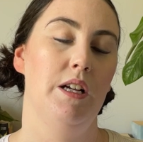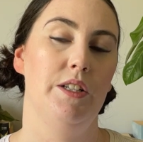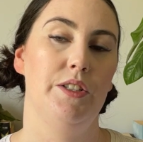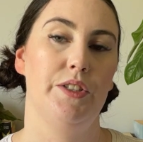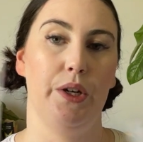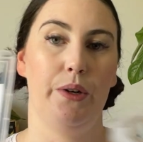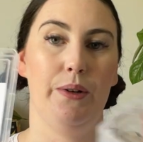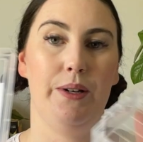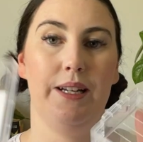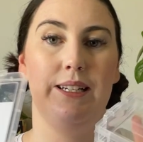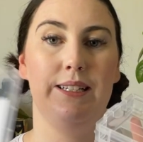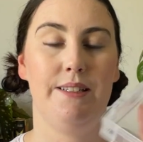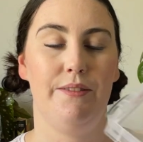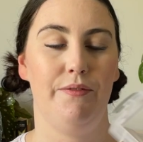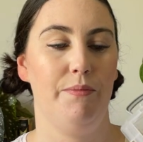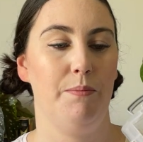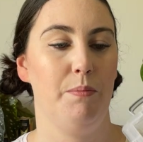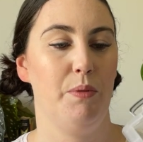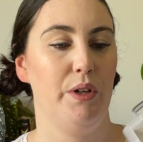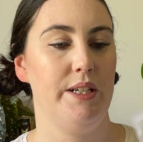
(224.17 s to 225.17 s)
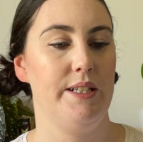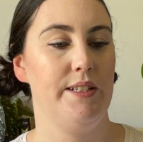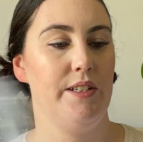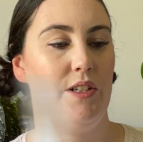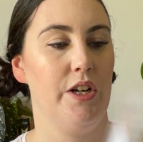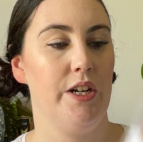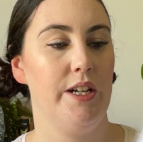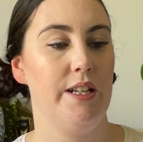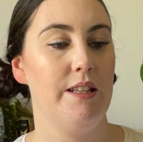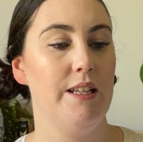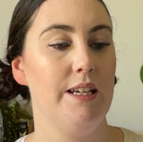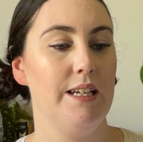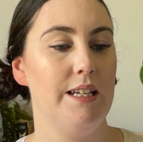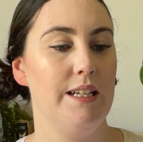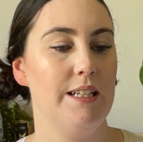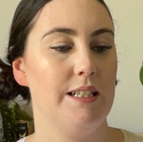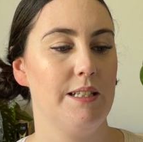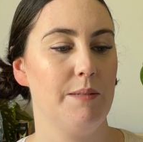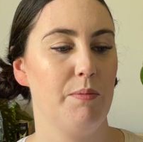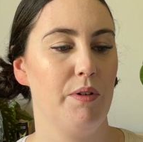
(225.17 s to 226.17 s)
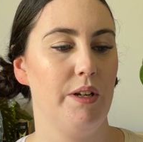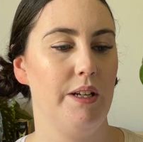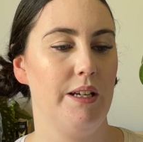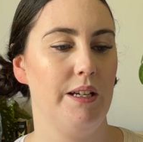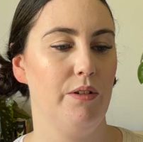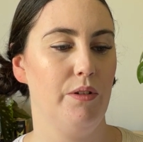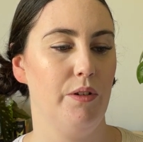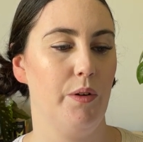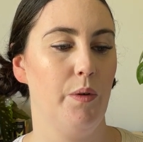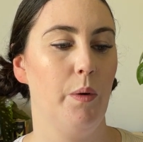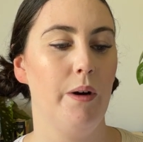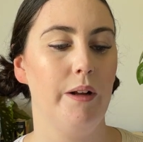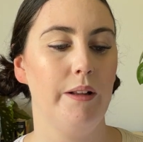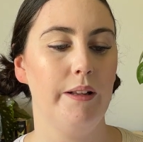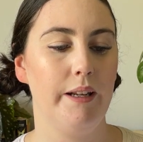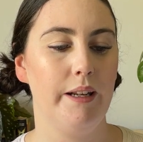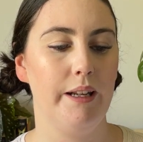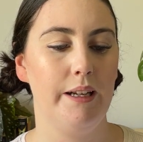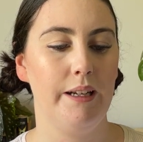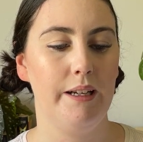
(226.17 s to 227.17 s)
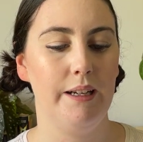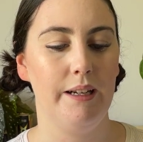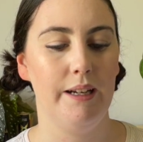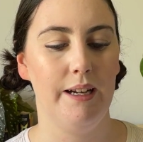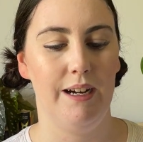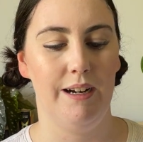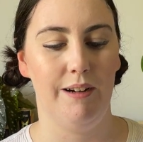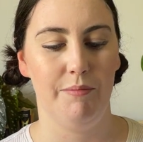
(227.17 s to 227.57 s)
So it is a pretty sturdy lid. It's pretty good quality.